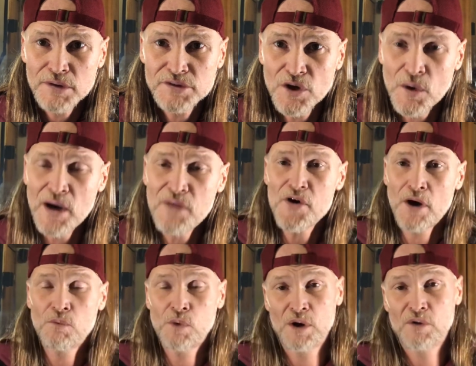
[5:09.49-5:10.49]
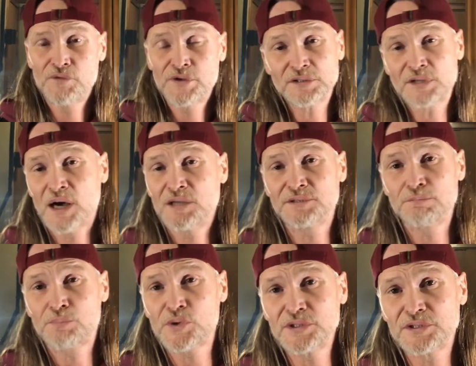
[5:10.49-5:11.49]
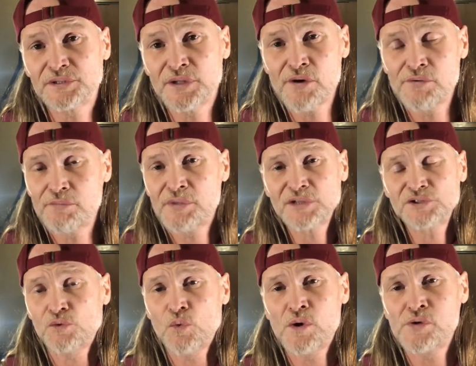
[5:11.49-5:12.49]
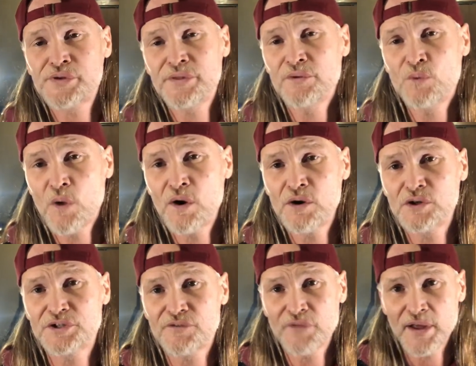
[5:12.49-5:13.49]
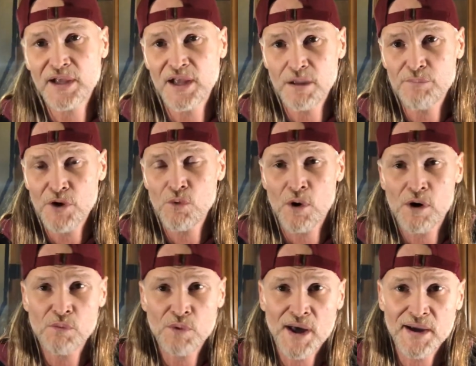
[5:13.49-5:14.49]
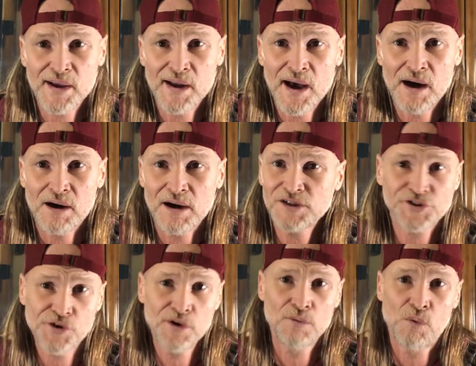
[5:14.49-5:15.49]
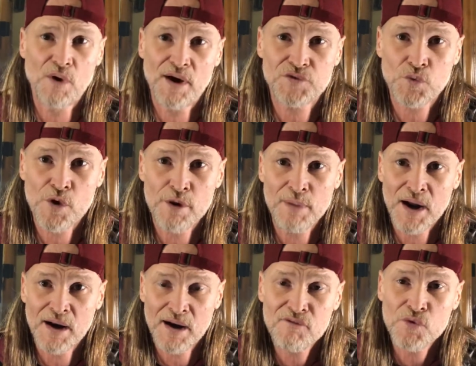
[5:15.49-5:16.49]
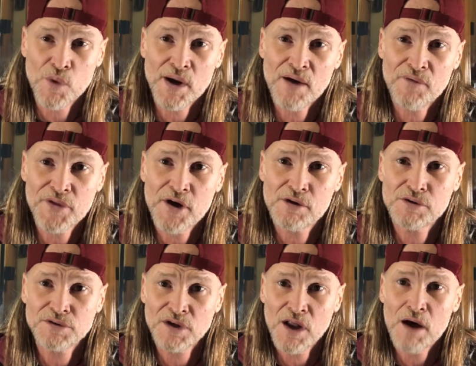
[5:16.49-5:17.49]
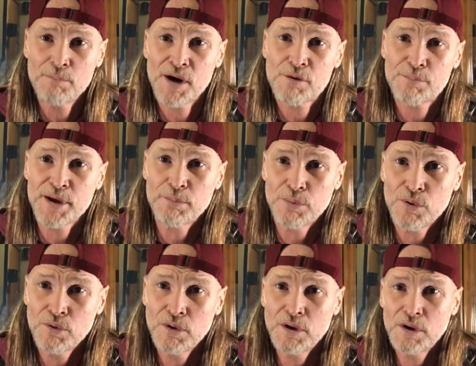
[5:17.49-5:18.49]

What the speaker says: So I thought, well, these guys in prison, that's the worst of the worst. If they keep their word when I get out, I surely won't have to worry about it. Everyone out there is a lot better people.